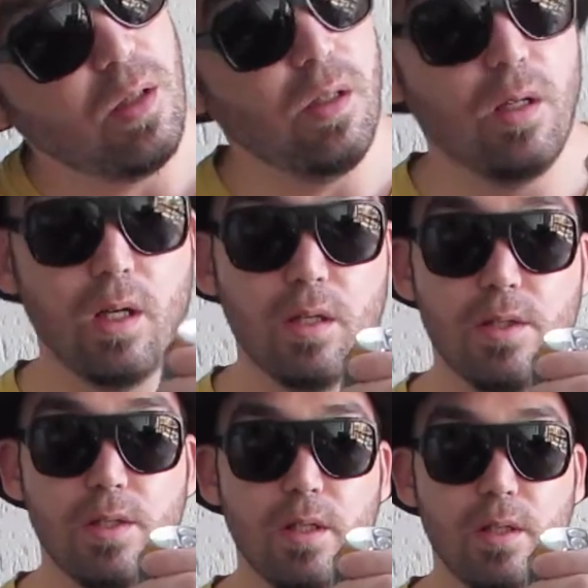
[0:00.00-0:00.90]
No, I don't
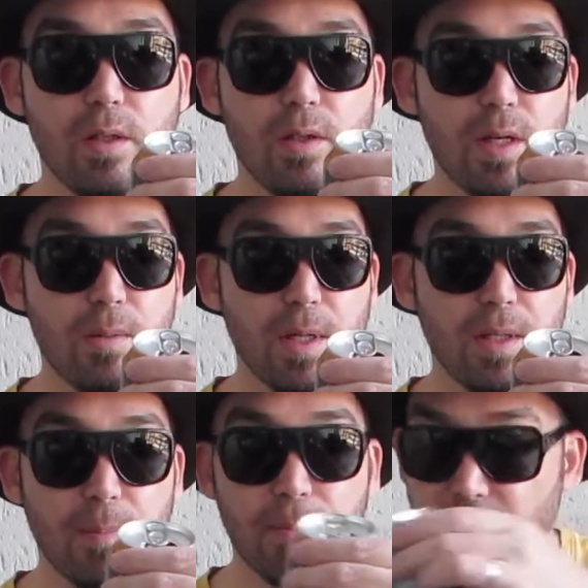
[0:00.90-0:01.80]
see anything on there about
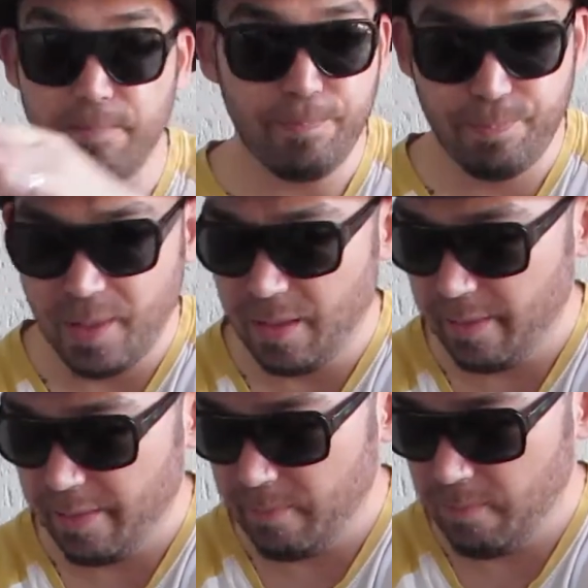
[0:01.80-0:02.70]
that, but
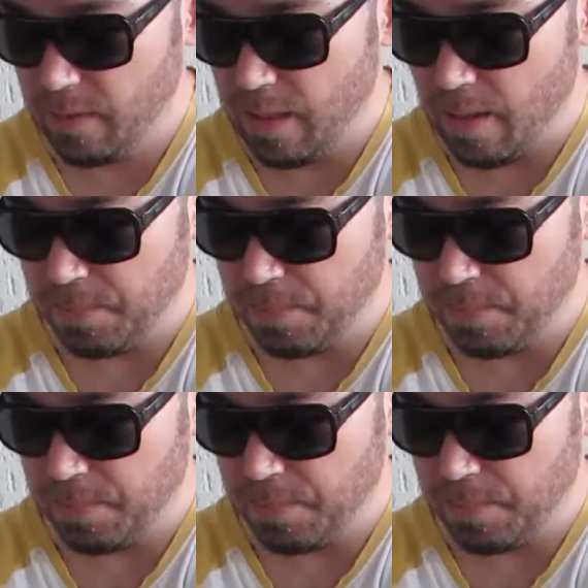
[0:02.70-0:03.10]
I'm